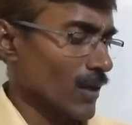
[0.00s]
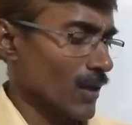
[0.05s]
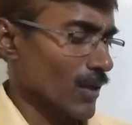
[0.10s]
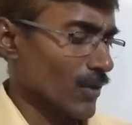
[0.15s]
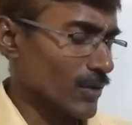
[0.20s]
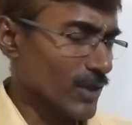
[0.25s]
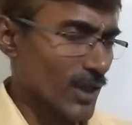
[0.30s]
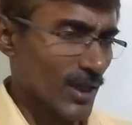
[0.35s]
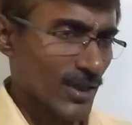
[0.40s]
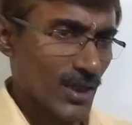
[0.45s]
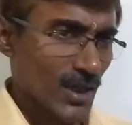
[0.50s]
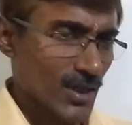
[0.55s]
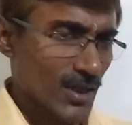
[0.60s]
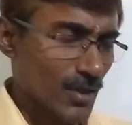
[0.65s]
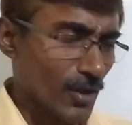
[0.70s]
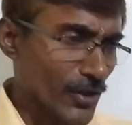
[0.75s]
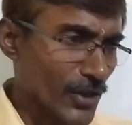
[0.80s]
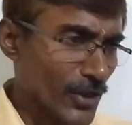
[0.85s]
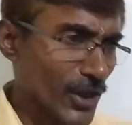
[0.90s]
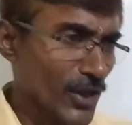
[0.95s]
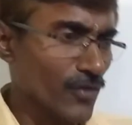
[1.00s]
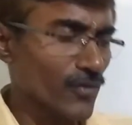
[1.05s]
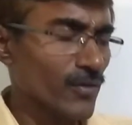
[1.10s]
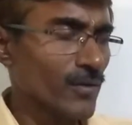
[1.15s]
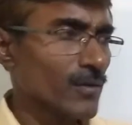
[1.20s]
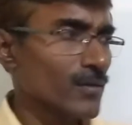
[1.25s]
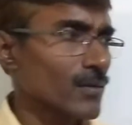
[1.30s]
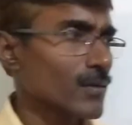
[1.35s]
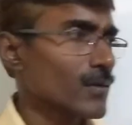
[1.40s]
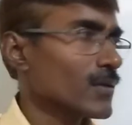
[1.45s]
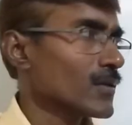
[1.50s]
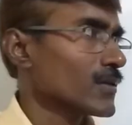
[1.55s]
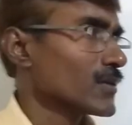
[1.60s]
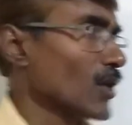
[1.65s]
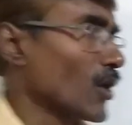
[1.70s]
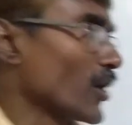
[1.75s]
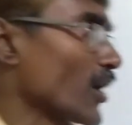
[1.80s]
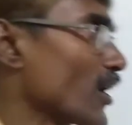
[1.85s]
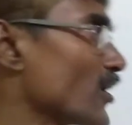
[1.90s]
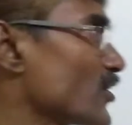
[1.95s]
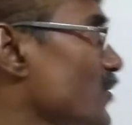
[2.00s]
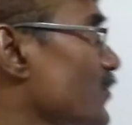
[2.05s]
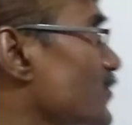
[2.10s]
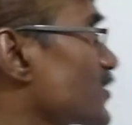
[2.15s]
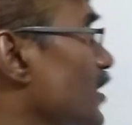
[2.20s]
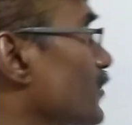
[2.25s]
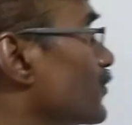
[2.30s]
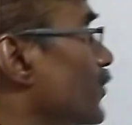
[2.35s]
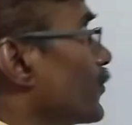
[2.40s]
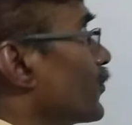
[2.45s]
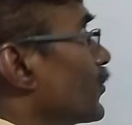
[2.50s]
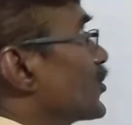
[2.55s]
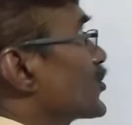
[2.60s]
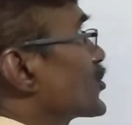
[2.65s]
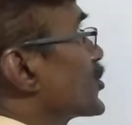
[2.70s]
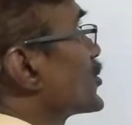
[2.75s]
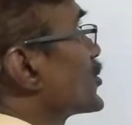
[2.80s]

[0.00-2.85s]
We have just continued the Organisms and Population